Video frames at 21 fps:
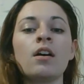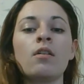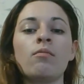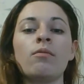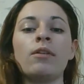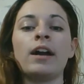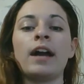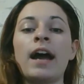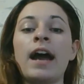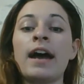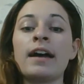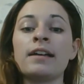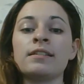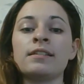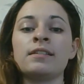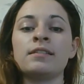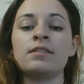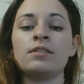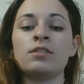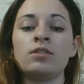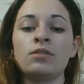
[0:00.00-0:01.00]

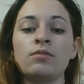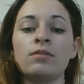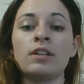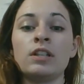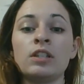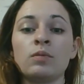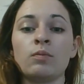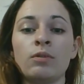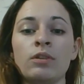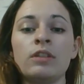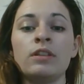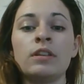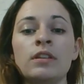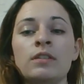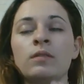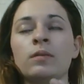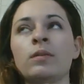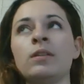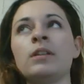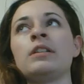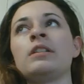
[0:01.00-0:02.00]
whereas students with
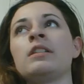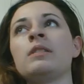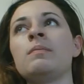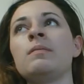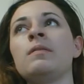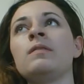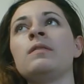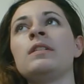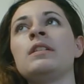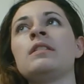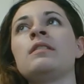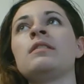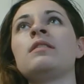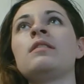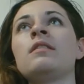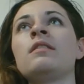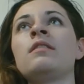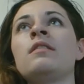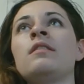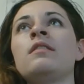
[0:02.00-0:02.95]
these learning disabilities,